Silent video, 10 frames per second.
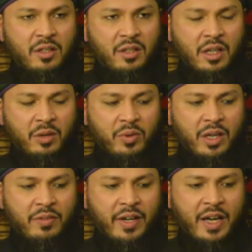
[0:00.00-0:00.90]
and we are
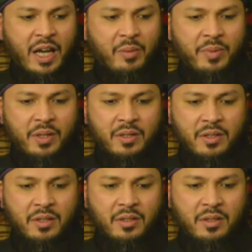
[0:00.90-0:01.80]
very happy
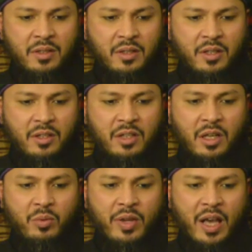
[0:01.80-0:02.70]
that
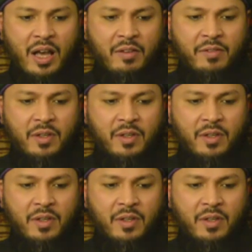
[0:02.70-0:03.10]
we have